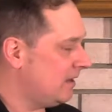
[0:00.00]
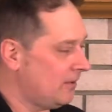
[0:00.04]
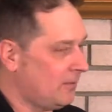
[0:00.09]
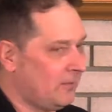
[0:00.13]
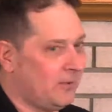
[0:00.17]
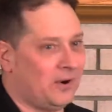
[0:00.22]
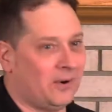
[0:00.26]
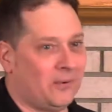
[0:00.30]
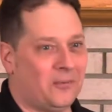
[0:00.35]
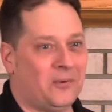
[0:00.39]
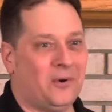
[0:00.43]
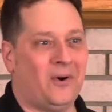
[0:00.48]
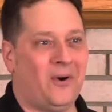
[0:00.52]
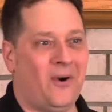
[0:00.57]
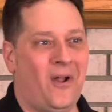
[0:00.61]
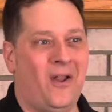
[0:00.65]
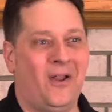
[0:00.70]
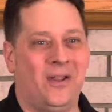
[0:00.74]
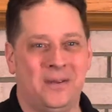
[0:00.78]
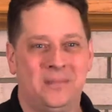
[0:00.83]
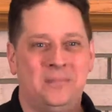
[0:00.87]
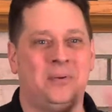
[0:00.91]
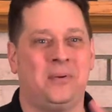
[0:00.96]
We're, we're
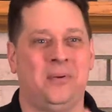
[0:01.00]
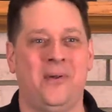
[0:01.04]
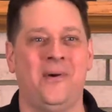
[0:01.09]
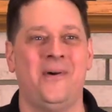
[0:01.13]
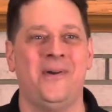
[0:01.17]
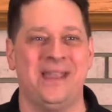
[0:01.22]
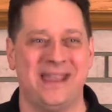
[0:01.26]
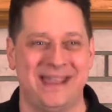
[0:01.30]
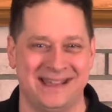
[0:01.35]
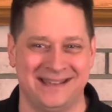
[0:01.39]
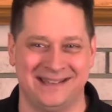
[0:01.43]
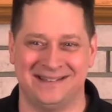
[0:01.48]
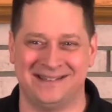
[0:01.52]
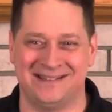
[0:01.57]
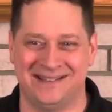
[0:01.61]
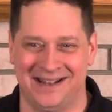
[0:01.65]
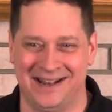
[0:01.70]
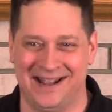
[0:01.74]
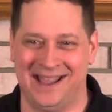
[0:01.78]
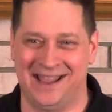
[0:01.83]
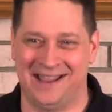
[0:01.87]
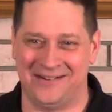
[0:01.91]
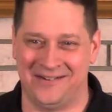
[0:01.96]
all employees
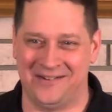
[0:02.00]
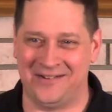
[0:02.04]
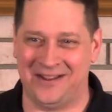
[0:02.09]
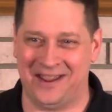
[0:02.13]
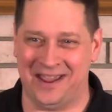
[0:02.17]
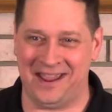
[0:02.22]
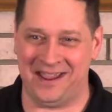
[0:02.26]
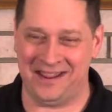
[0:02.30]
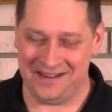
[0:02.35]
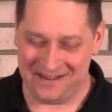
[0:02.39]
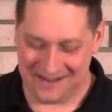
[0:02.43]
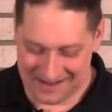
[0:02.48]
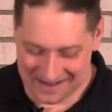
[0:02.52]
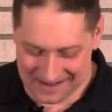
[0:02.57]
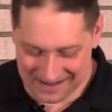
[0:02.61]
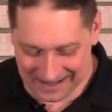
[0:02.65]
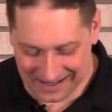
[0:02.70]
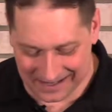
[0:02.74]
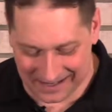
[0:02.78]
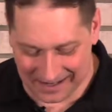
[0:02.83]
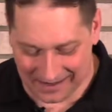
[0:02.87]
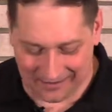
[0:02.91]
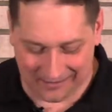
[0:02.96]
today, okay?
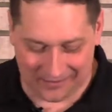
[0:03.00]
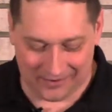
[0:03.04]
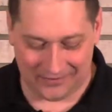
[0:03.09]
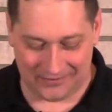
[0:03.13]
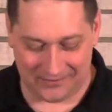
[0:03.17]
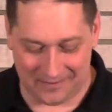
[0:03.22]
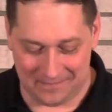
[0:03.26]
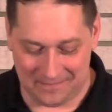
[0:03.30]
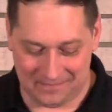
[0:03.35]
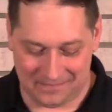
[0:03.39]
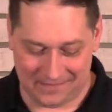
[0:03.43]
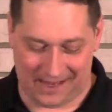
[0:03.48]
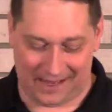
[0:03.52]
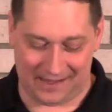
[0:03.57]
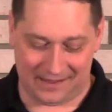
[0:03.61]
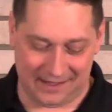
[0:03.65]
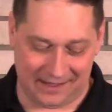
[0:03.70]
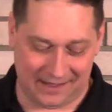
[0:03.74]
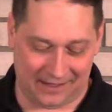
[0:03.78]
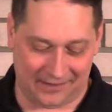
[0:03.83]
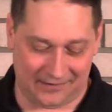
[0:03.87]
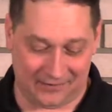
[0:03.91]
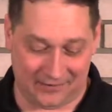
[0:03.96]
Isn't that awesome? I
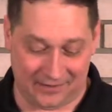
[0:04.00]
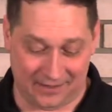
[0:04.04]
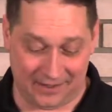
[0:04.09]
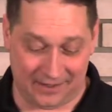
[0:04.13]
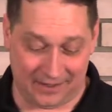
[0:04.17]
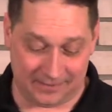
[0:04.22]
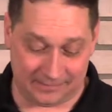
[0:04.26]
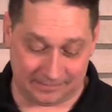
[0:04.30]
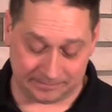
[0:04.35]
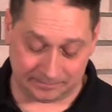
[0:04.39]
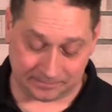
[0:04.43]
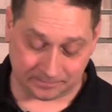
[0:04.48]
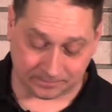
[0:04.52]
think that's really good.